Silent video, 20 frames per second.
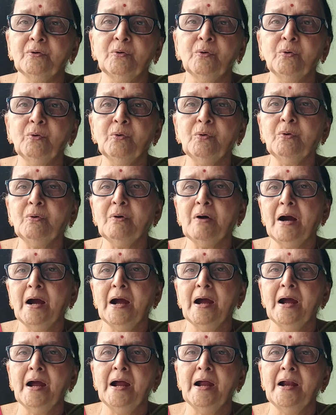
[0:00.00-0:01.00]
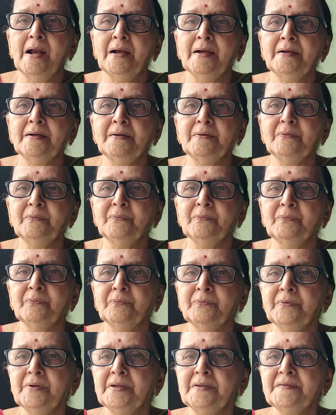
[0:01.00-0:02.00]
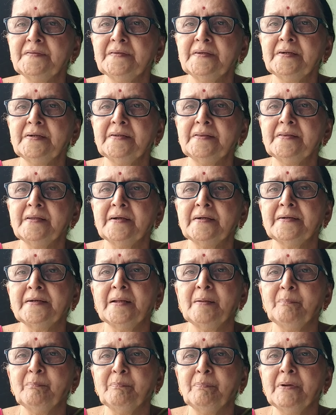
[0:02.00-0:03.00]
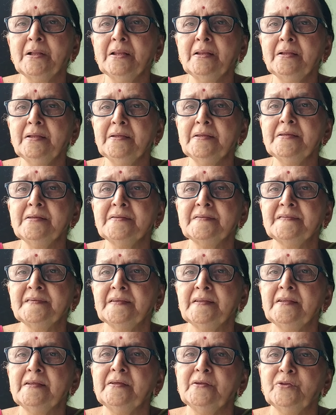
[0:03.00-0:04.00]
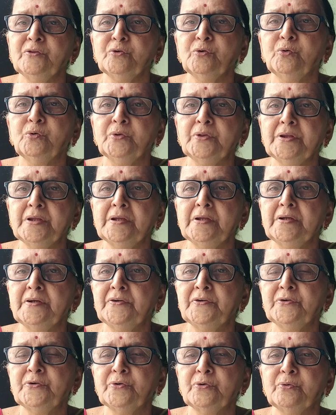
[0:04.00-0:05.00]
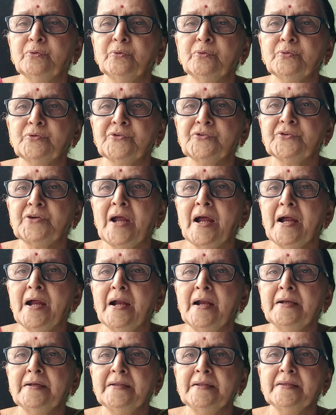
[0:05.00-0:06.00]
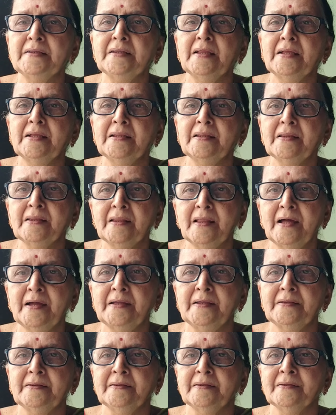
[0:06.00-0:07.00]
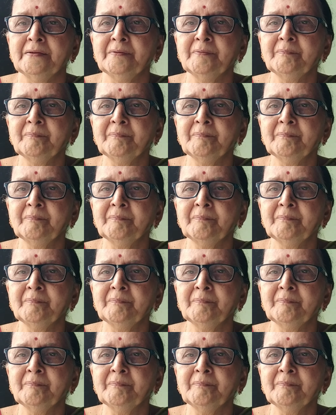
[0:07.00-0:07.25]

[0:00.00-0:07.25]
go and visit the temple easily, no need to stand in a line.